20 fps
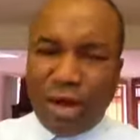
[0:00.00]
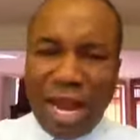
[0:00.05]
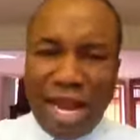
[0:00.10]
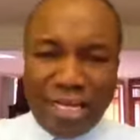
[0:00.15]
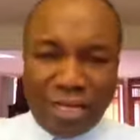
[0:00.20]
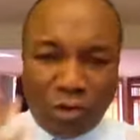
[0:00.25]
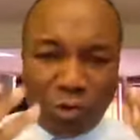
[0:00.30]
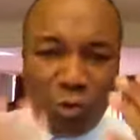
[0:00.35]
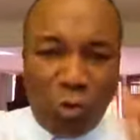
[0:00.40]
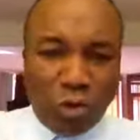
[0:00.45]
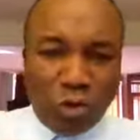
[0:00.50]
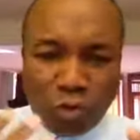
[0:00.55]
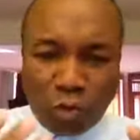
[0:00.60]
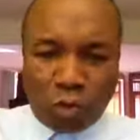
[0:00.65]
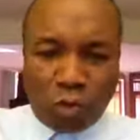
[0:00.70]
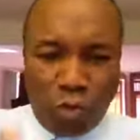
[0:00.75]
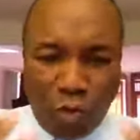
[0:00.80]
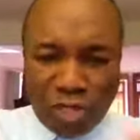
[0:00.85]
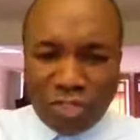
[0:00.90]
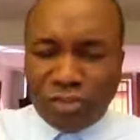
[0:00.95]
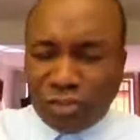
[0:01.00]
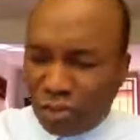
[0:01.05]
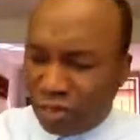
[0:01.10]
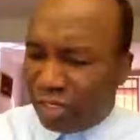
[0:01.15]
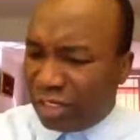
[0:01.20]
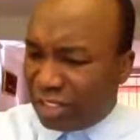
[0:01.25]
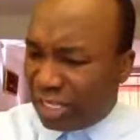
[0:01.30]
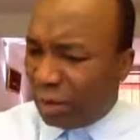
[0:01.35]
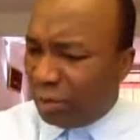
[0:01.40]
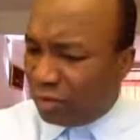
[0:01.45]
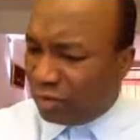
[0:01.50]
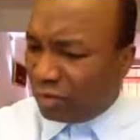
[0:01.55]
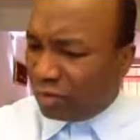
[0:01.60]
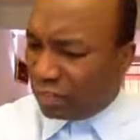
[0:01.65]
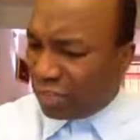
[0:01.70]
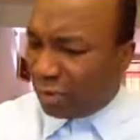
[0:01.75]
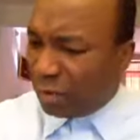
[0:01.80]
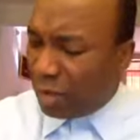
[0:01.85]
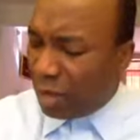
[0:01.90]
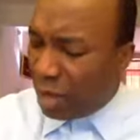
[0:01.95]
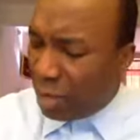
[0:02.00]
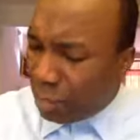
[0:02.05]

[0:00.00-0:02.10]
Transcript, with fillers: I want to question it. I want to say,